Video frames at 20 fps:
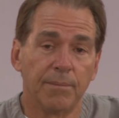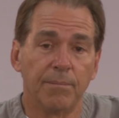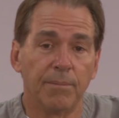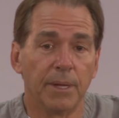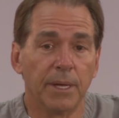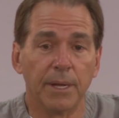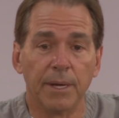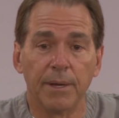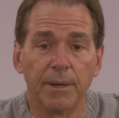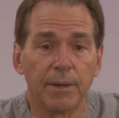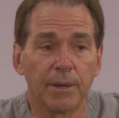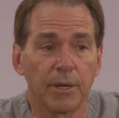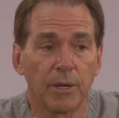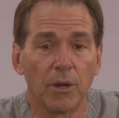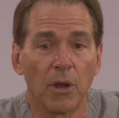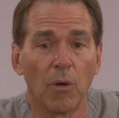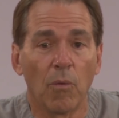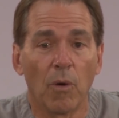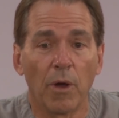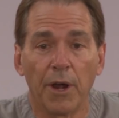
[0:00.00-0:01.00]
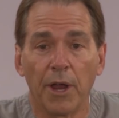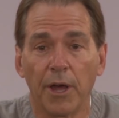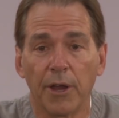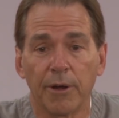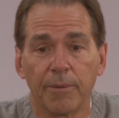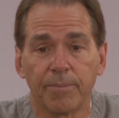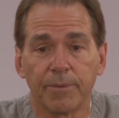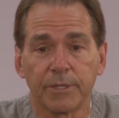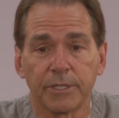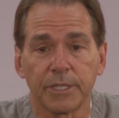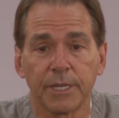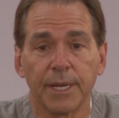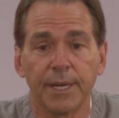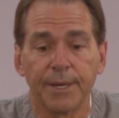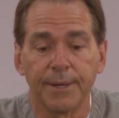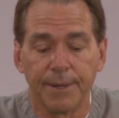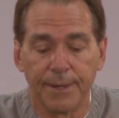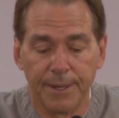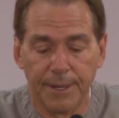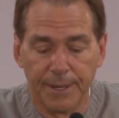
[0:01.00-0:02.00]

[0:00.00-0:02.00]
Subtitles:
been, you know, 100%